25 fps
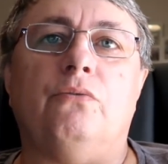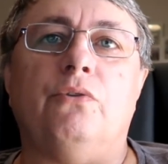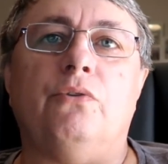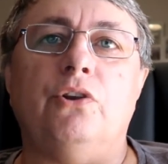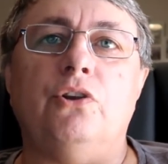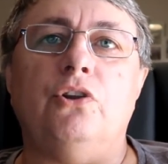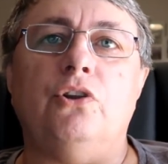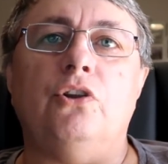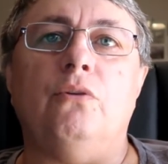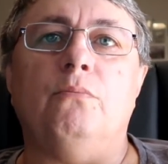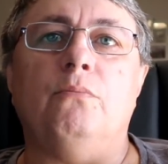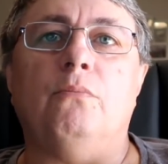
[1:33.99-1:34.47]

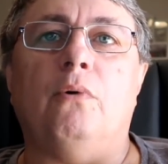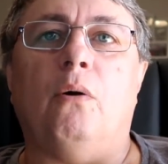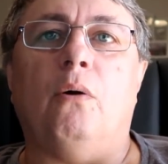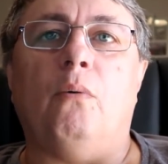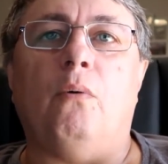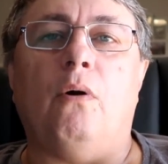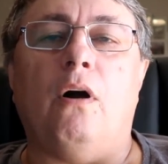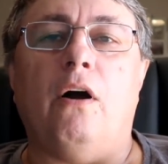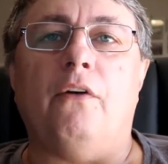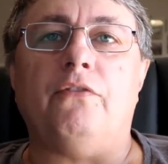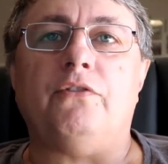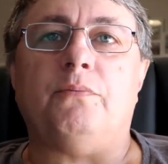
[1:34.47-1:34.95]
renew my
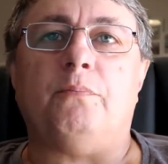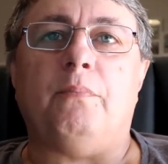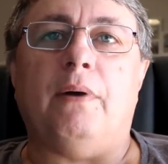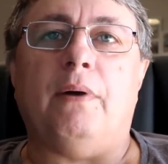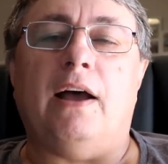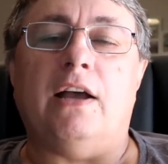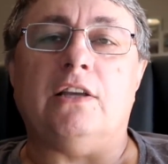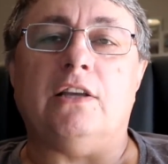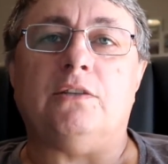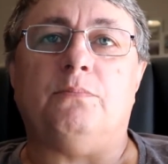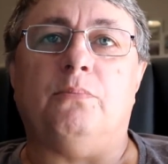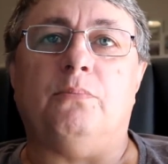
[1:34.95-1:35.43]
wife's
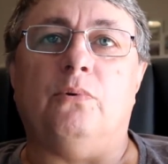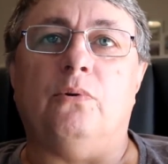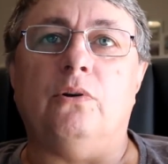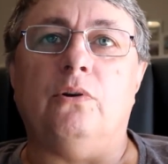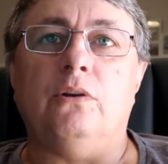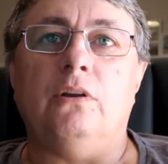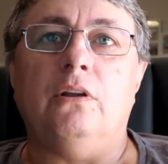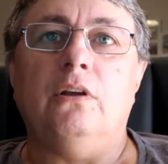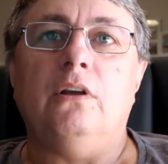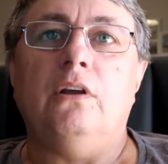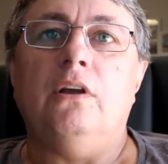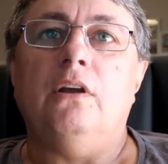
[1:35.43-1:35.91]

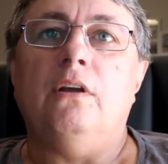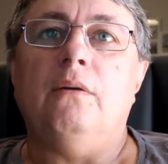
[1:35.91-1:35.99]
passport,